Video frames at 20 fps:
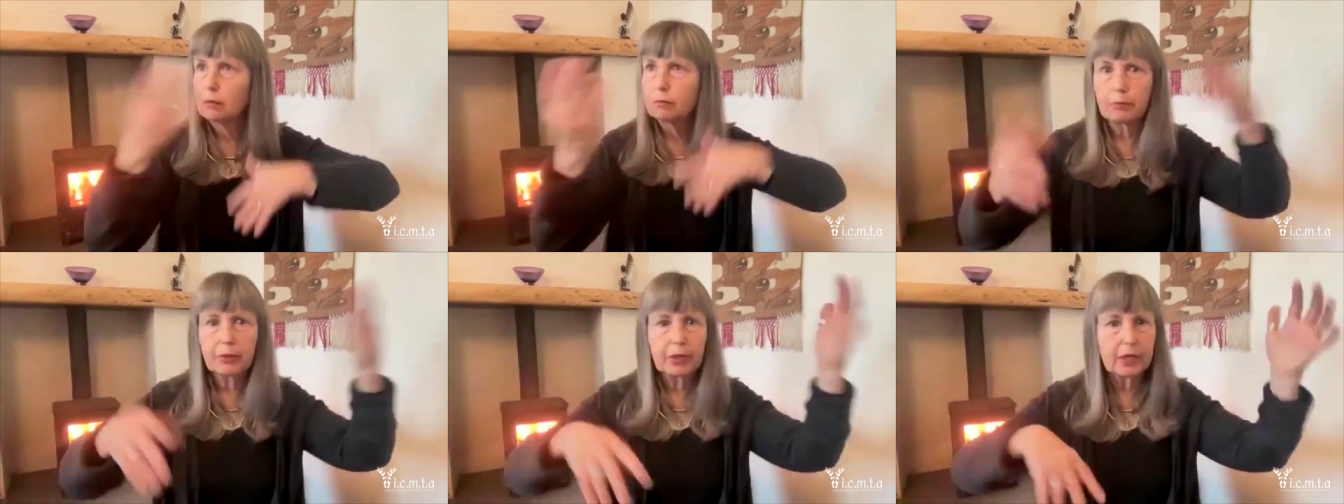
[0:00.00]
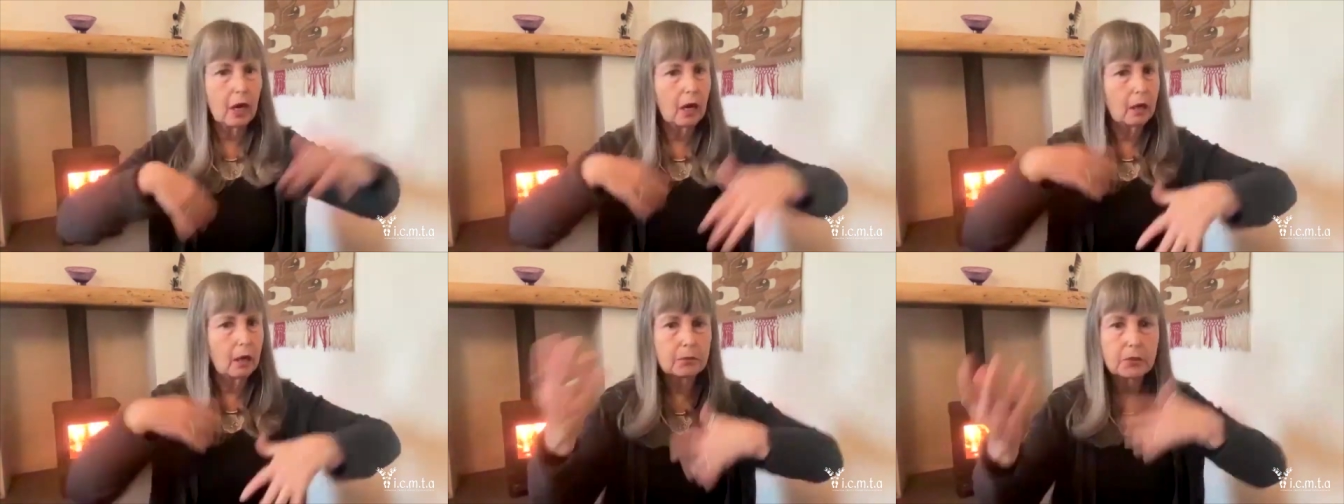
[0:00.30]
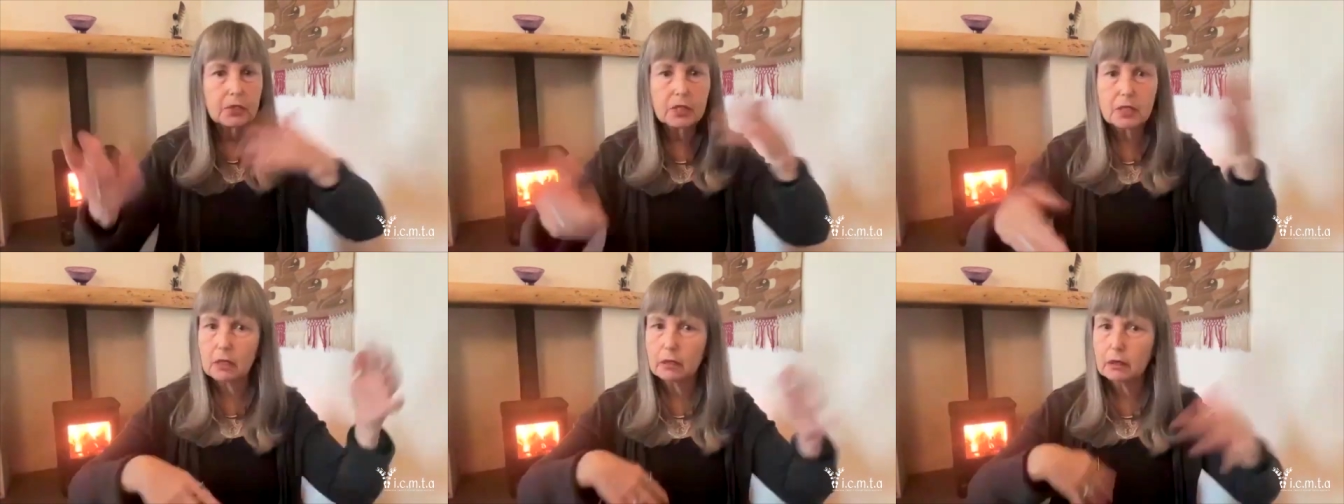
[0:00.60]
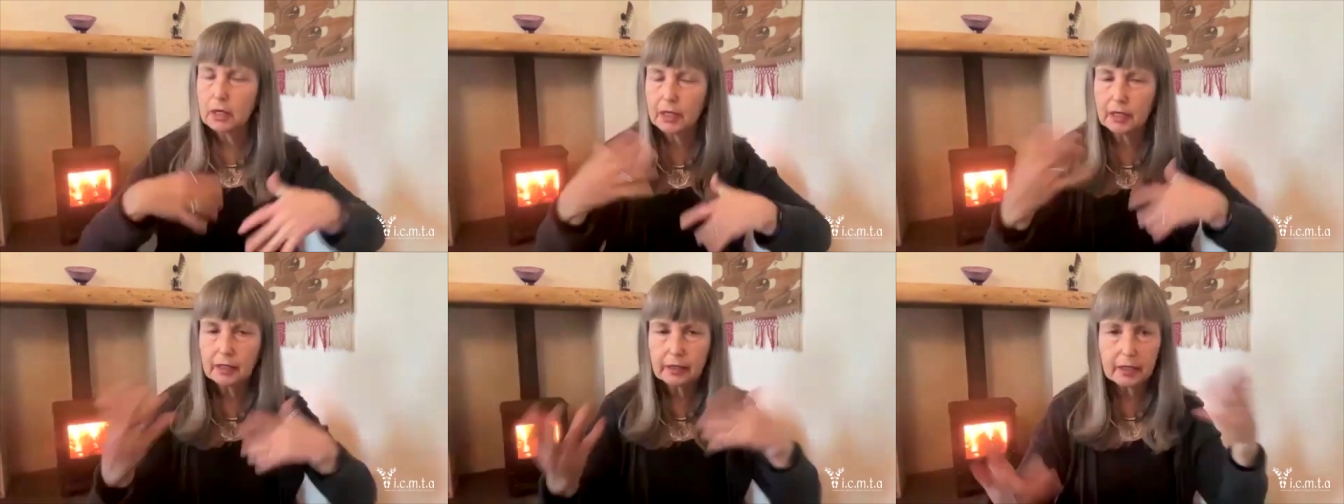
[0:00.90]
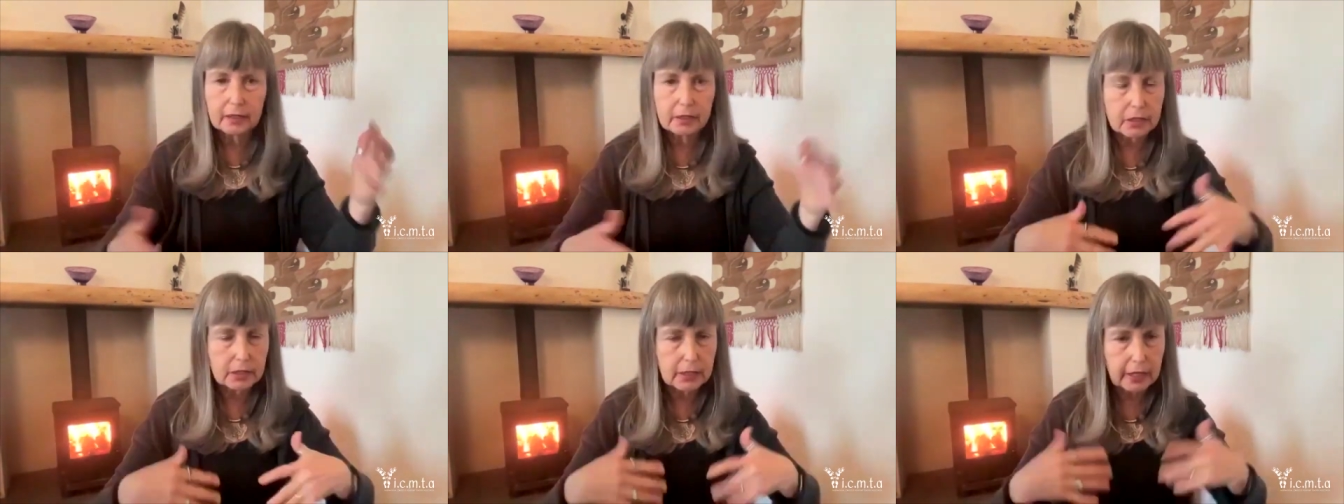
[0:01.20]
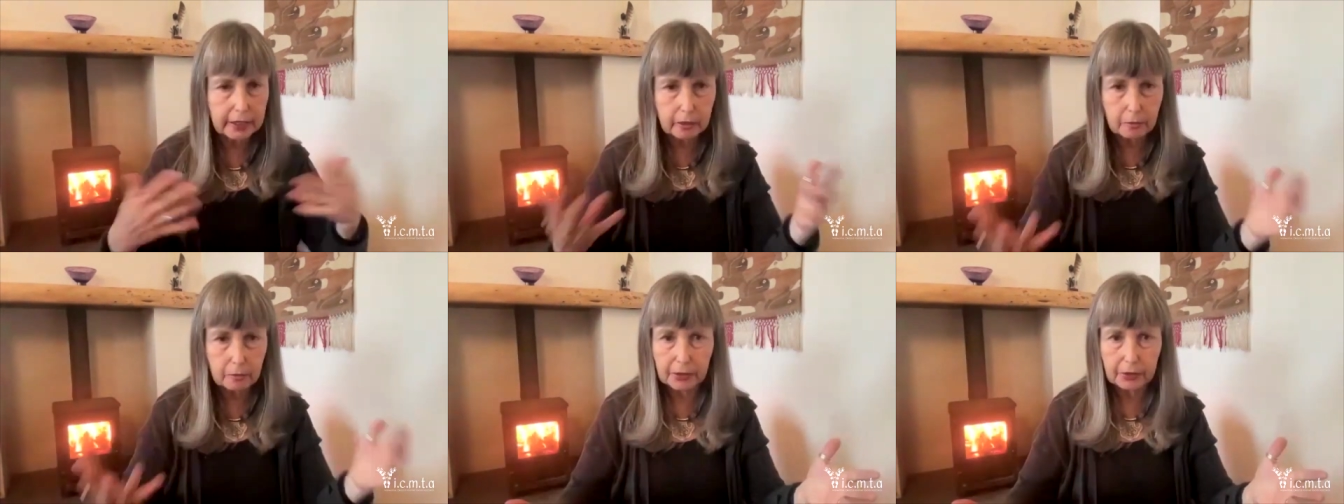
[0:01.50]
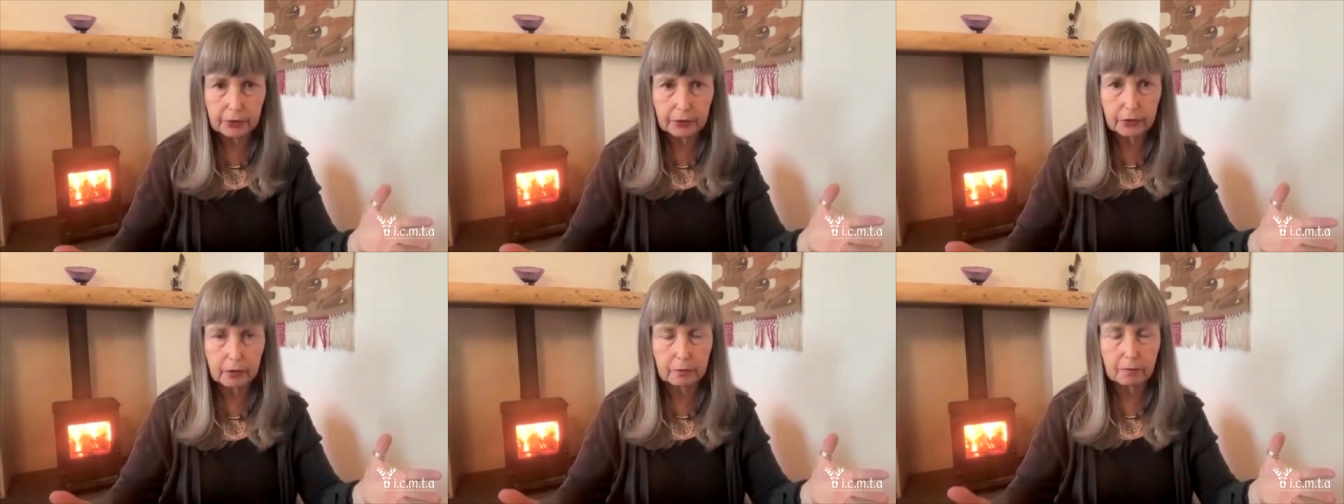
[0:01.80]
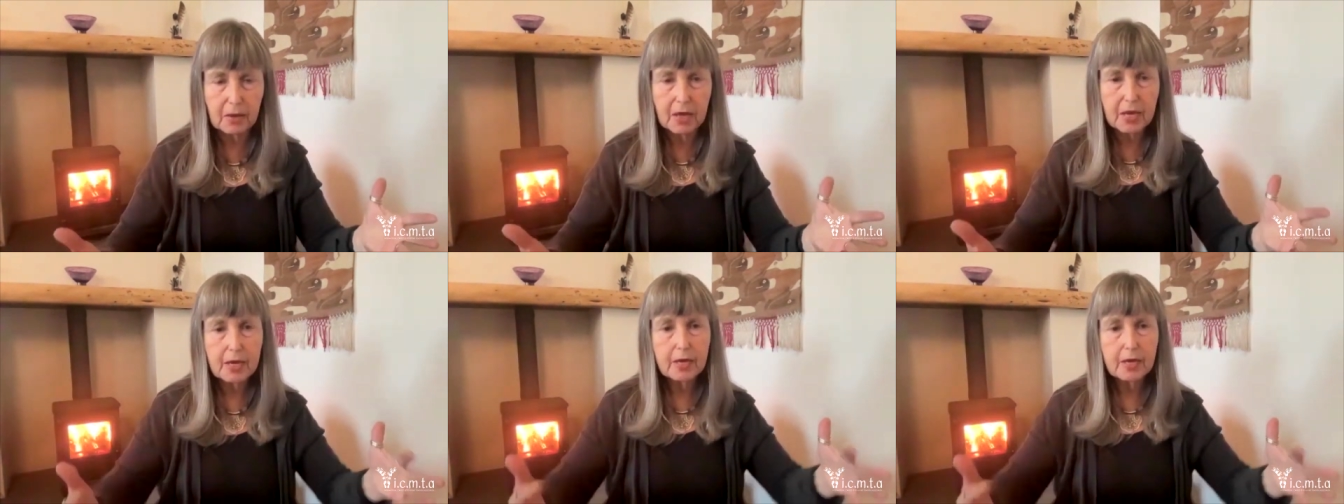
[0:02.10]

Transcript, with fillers: becomes the thing that's said about them.